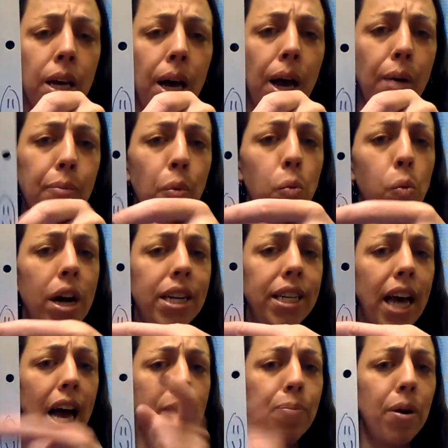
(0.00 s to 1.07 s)
What
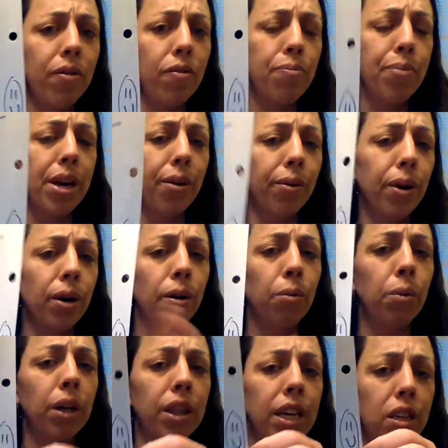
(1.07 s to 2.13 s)
type of mirror
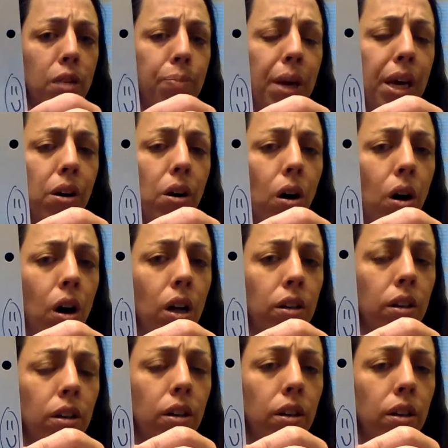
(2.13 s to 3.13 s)
would this be called?